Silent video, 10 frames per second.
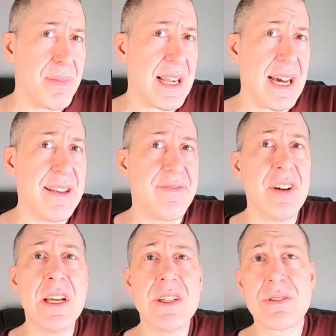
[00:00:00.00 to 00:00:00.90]
but I've
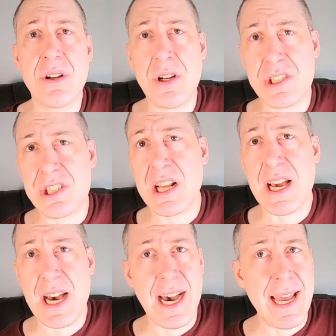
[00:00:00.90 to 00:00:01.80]
searched
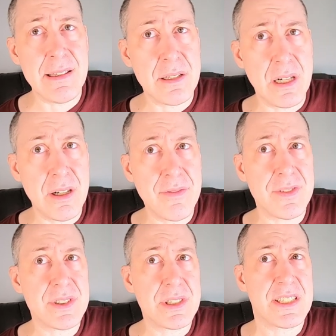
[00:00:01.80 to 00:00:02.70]
high and low
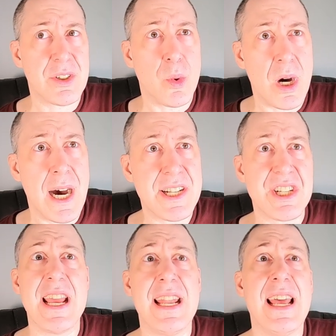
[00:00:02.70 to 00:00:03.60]
for such a
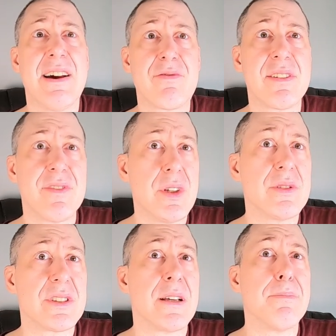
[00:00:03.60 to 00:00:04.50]
watch and have
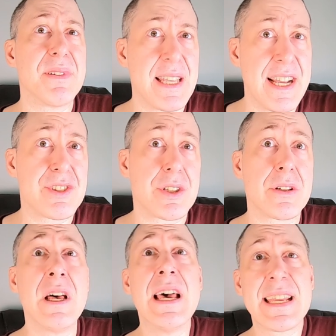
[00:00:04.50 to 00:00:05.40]
reviewed some potential